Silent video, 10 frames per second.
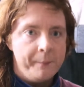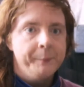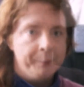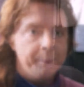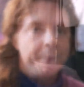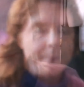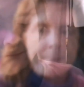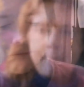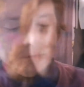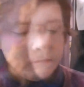Mm.
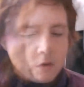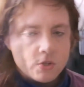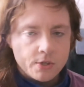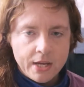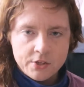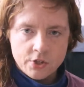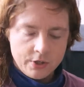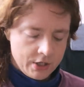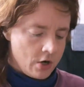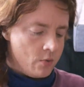So next I'm
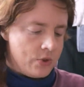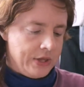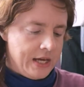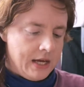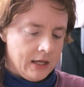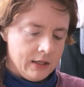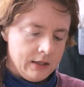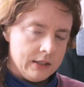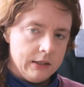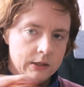going to go with the
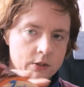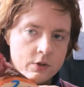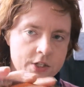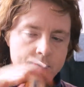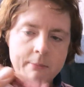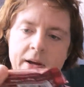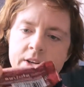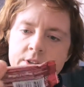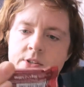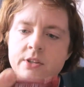little crispy
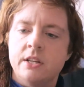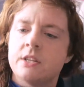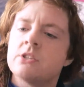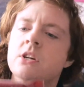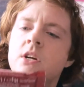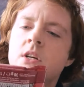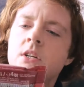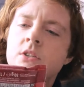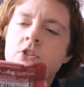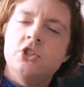bars. I think there's
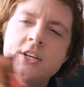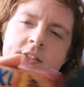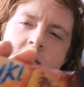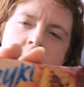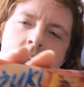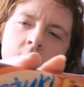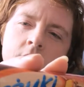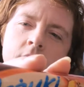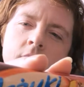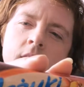Jeski,
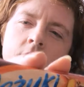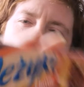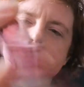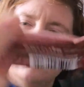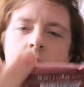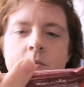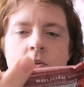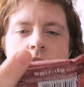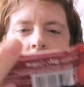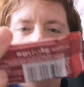I think, I'm
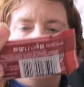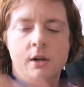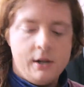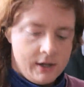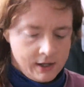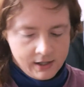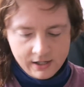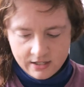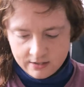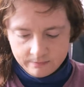not sure.
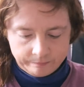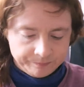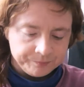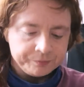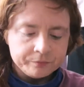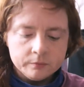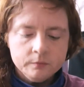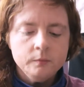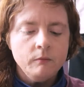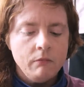Um,
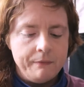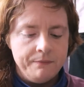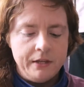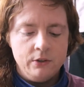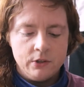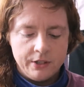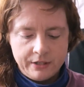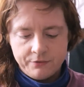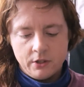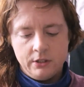they look like
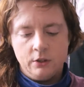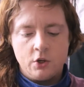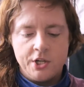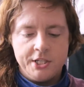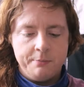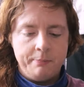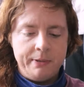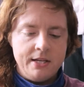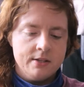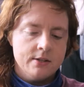they've got little crisp
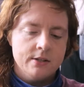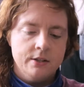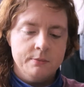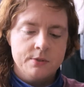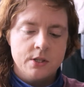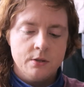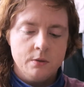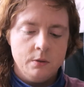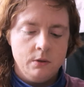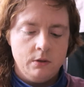pieces in them, so
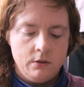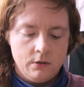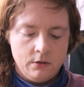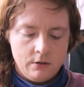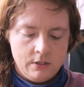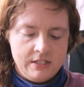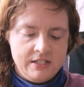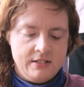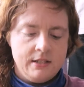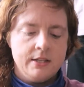
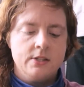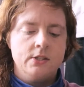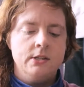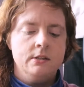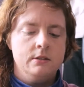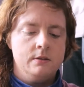let's see.